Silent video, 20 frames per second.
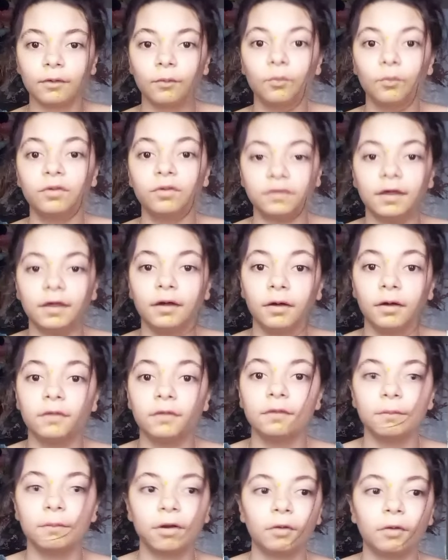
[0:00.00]
with
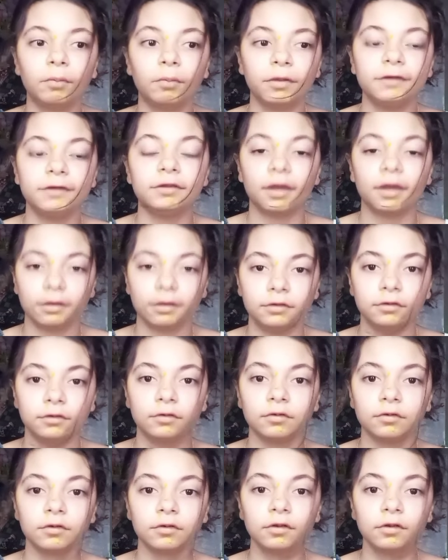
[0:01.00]
the metal plate
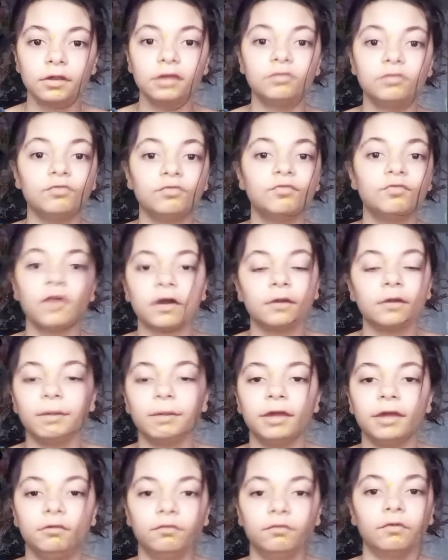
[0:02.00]
tightened. It's very
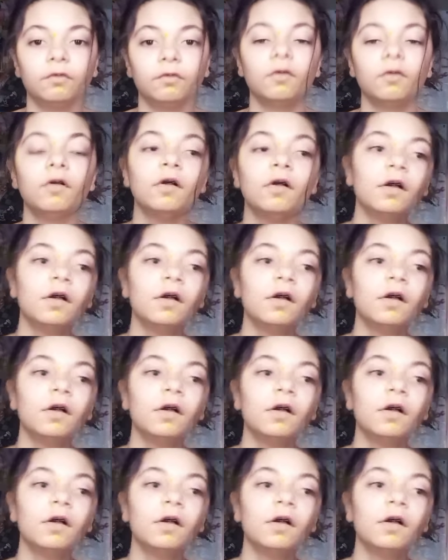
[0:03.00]
painful.